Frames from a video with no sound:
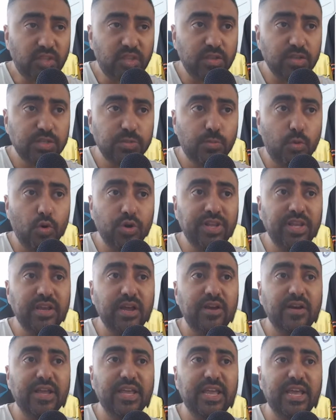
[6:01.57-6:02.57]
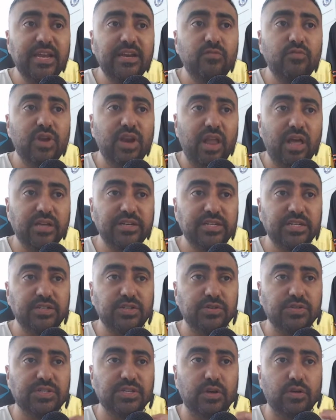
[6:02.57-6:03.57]
Sporting are again reluctant
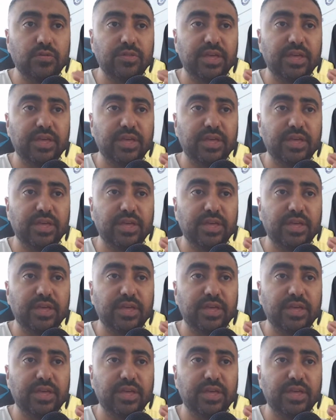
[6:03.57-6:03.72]
to sell